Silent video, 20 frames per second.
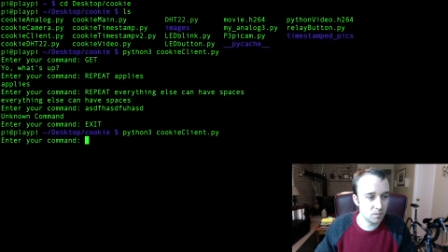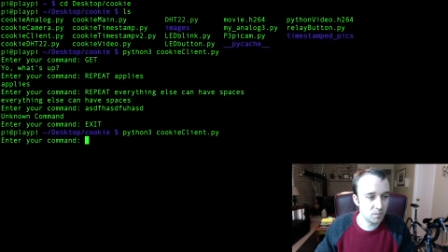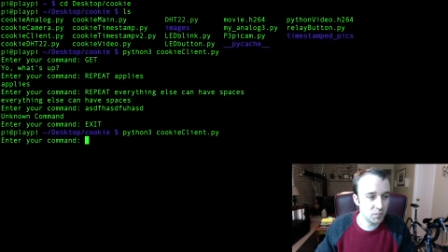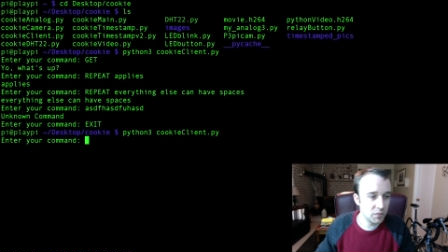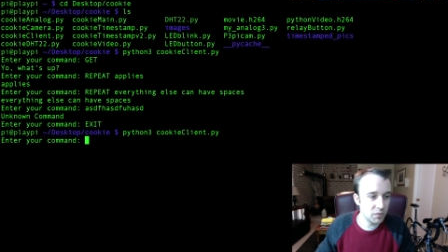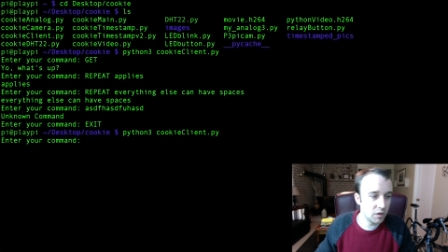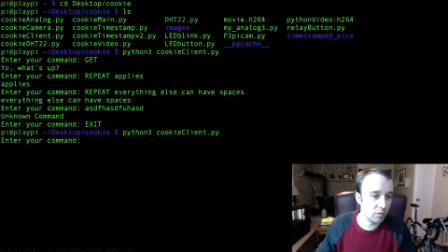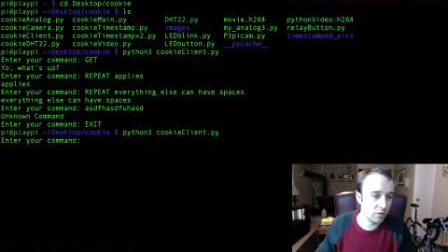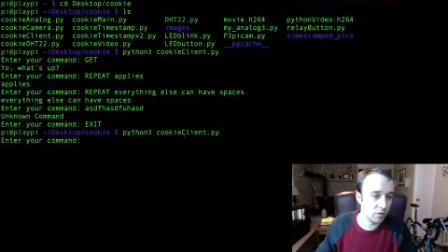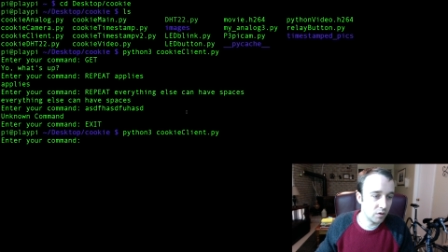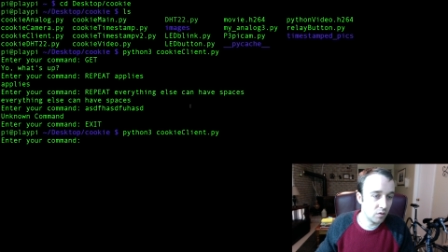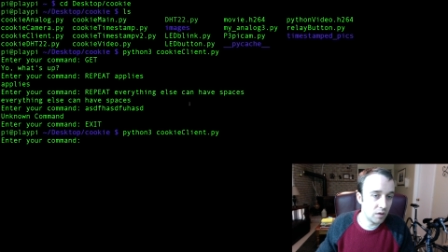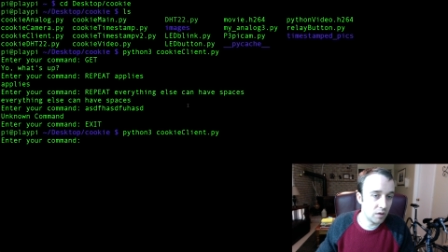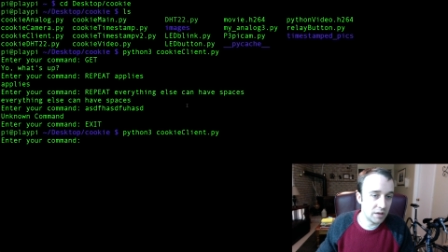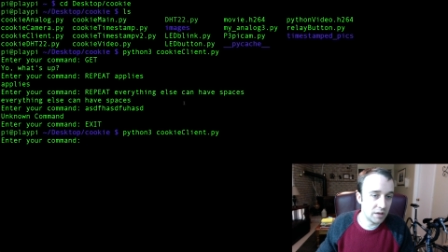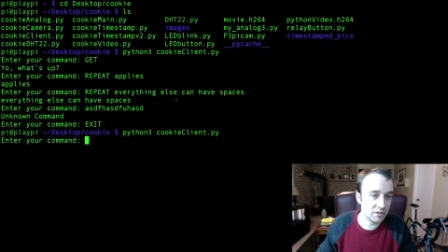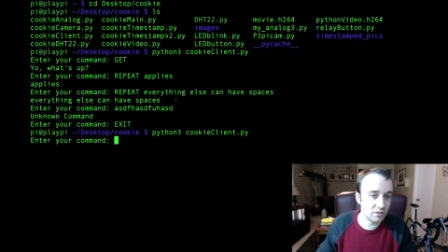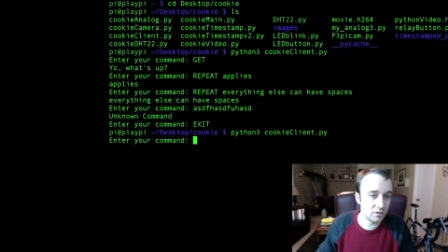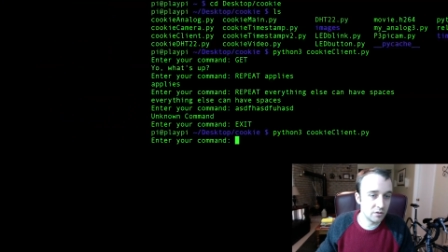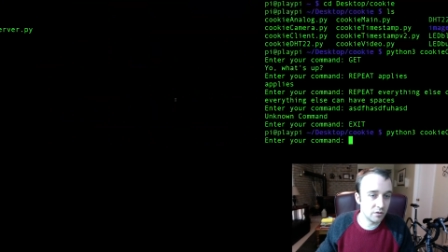There we go,
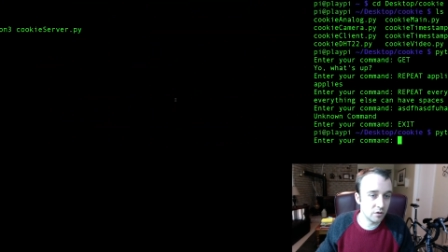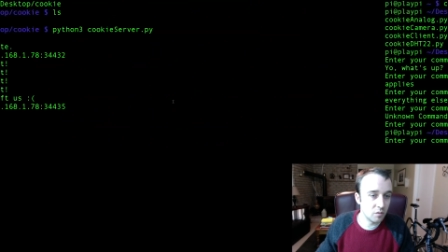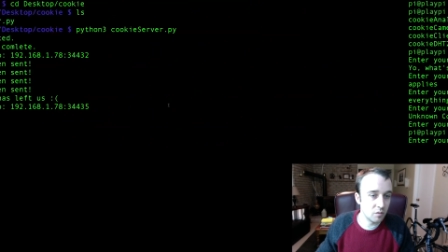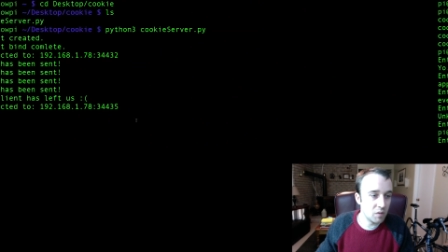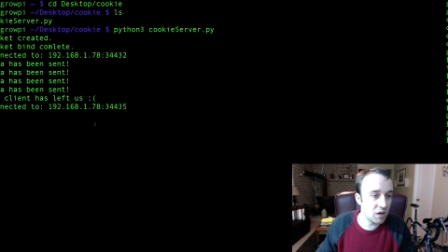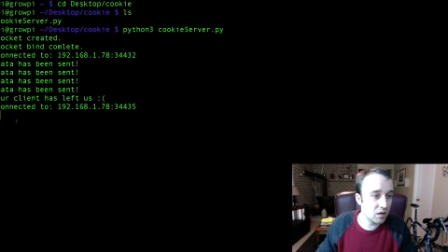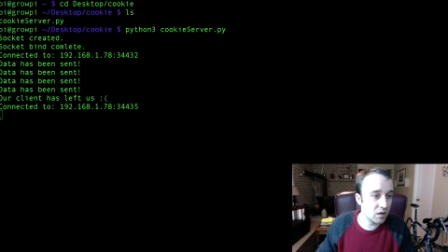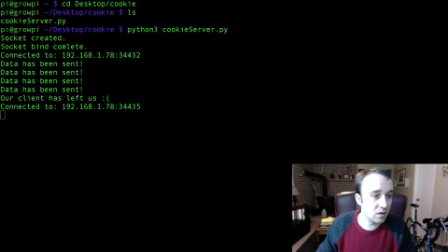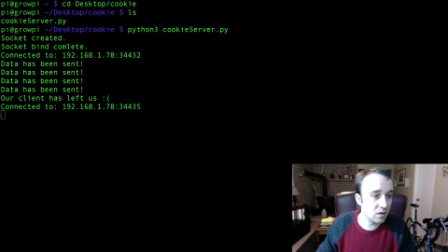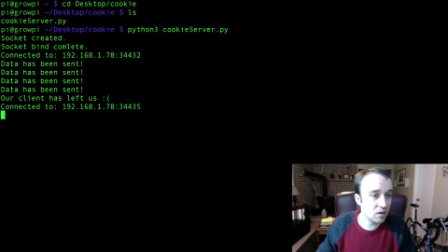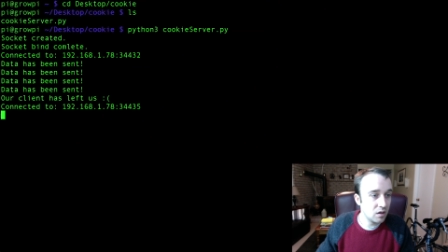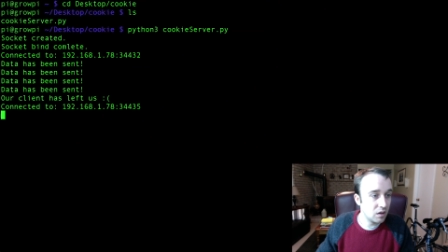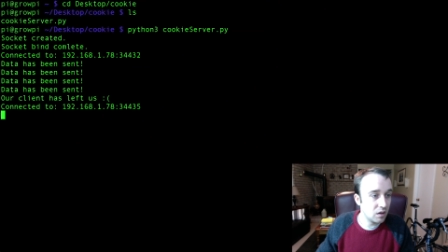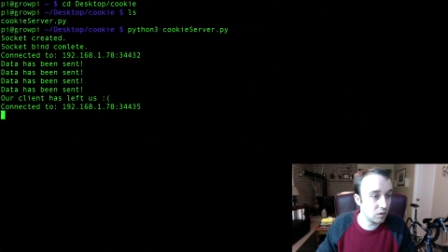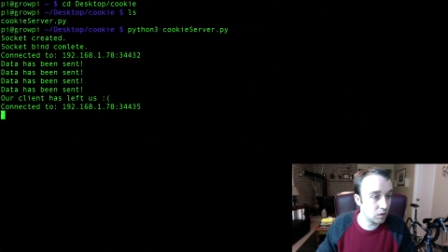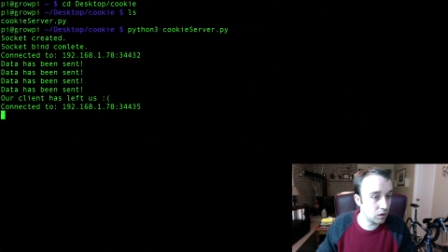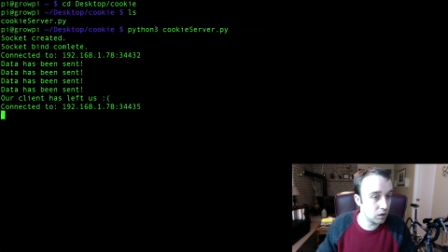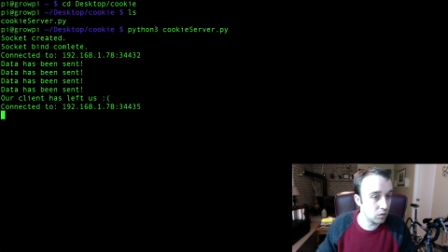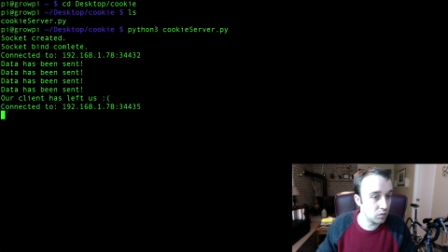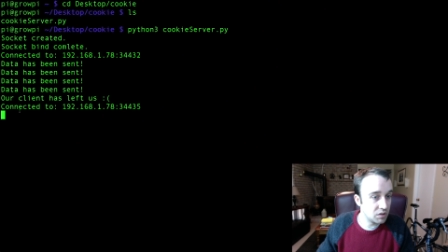enter your command, and
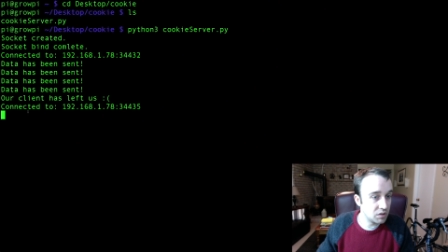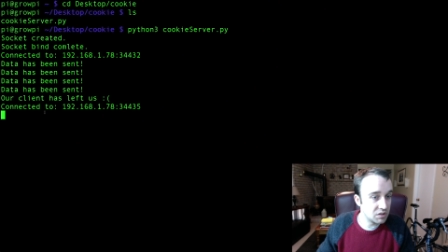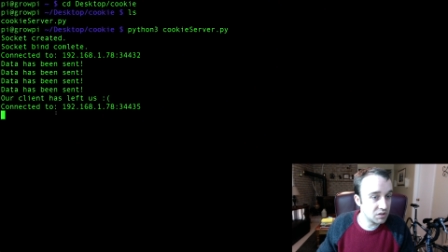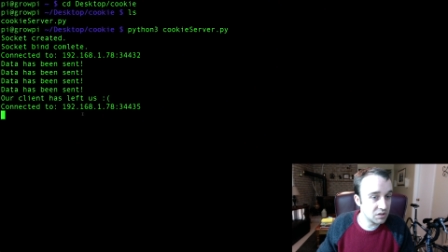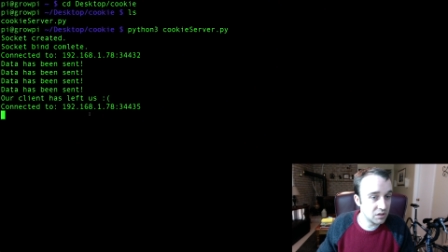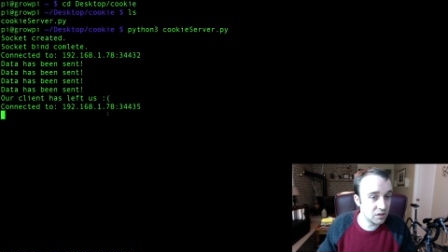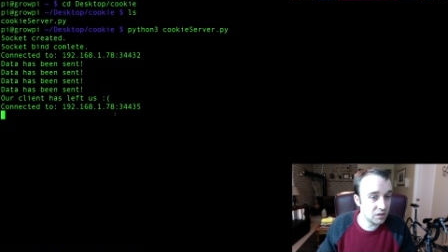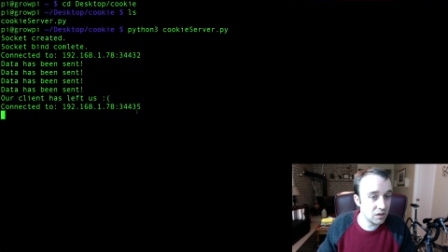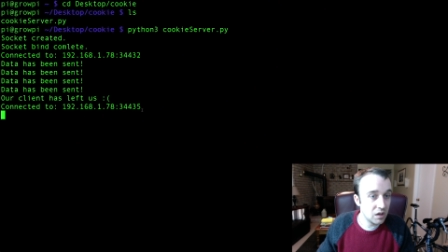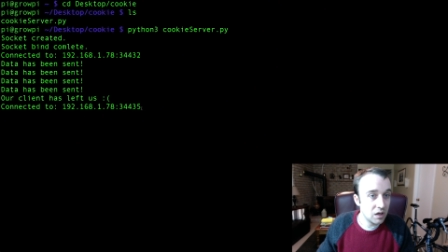here we see